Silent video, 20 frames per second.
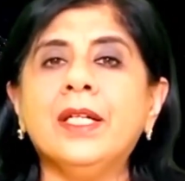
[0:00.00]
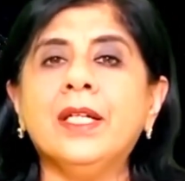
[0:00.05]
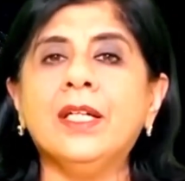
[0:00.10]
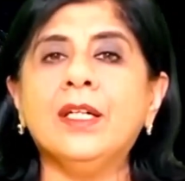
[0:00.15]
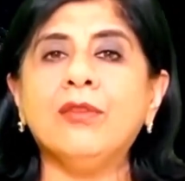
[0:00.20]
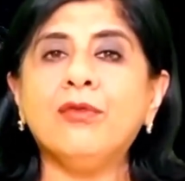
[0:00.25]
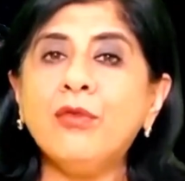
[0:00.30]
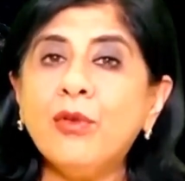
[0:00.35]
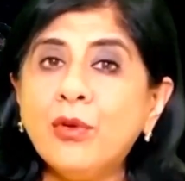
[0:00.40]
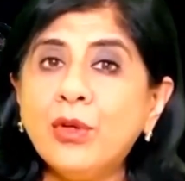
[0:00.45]

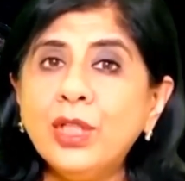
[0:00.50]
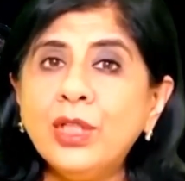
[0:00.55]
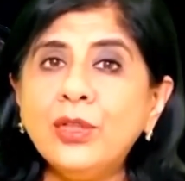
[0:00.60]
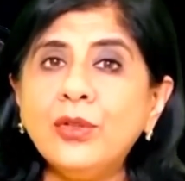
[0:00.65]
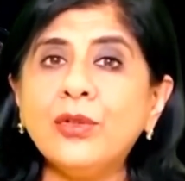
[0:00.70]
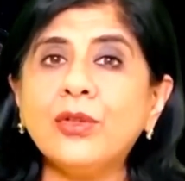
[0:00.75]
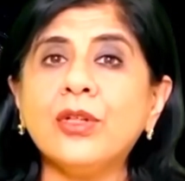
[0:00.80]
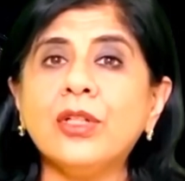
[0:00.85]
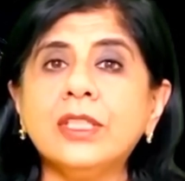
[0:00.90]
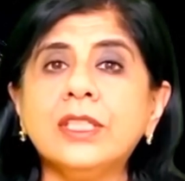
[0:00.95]
focal
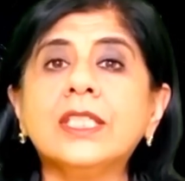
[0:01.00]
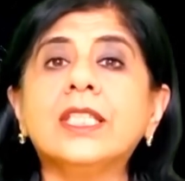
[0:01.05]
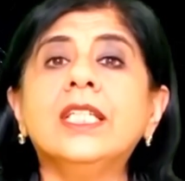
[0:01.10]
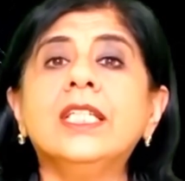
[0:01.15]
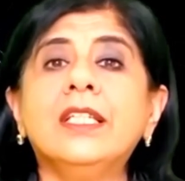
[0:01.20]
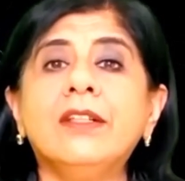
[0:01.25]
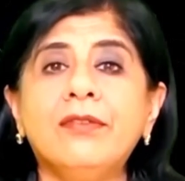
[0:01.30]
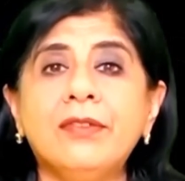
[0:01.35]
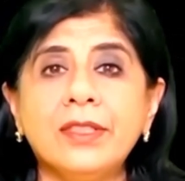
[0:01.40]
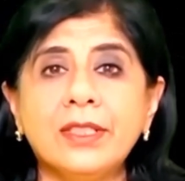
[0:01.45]
neurological
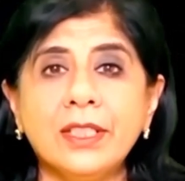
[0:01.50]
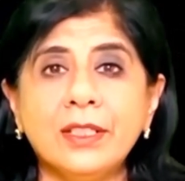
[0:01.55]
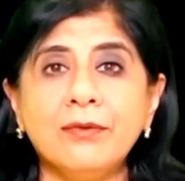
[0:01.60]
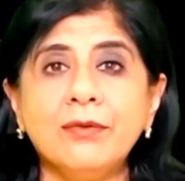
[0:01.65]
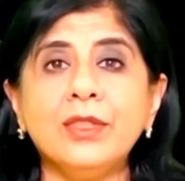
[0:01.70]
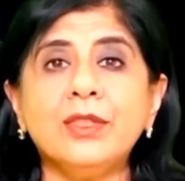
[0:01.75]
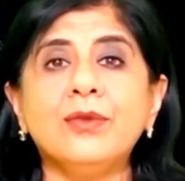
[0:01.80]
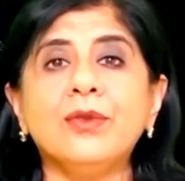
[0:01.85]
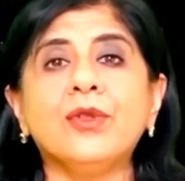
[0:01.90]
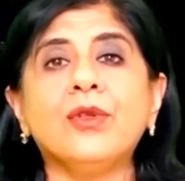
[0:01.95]
deficit, which we
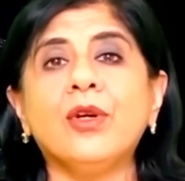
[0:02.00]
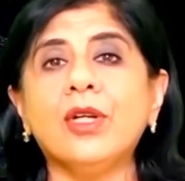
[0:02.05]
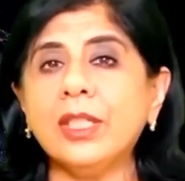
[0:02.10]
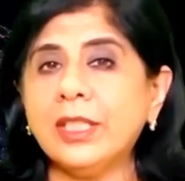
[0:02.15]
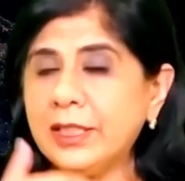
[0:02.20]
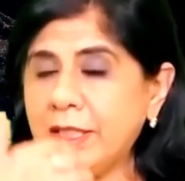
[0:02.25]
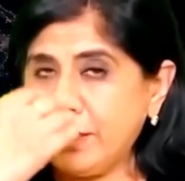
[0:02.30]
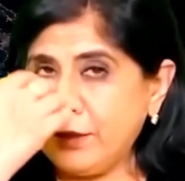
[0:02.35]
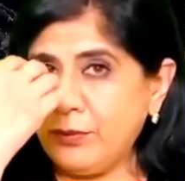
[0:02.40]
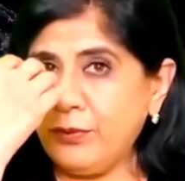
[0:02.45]
call it
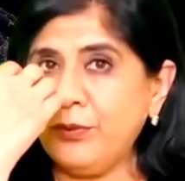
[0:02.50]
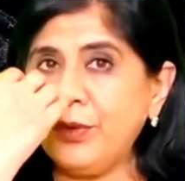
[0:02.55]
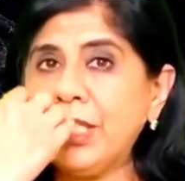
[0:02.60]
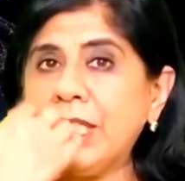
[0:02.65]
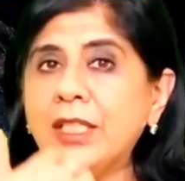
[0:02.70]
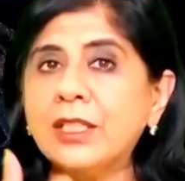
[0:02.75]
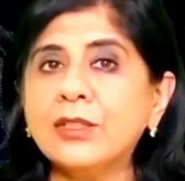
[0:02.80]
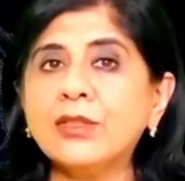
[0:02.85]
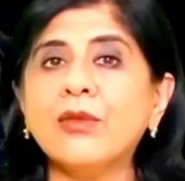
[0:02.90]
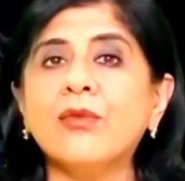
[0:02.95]
as weakness
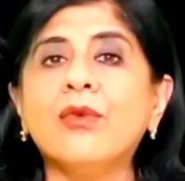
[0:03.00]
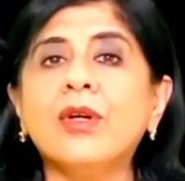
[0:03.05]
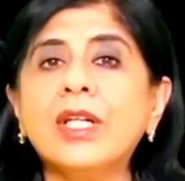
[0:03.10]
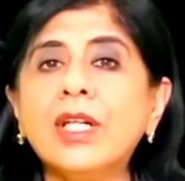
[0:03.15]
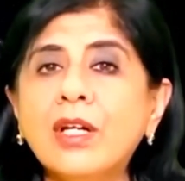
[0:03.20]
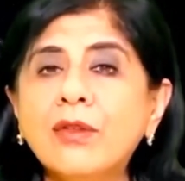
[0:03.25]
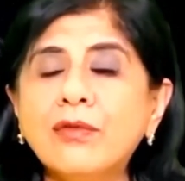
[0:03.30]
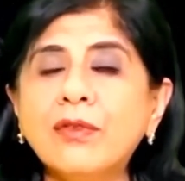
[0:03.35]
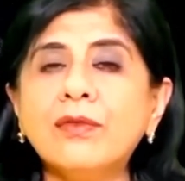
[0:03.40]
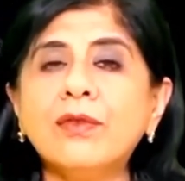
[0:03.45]
on one half
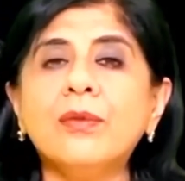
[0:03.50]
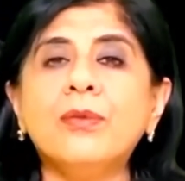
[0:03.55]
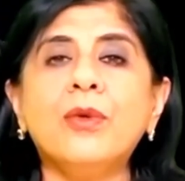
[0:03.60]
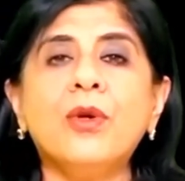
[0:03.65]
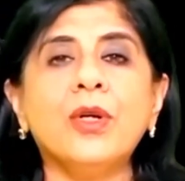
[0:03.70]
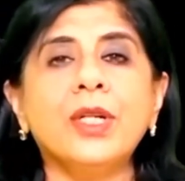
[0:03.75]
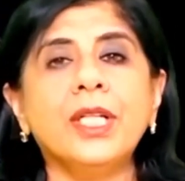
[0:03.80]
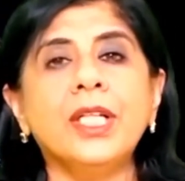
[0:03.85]
of the body,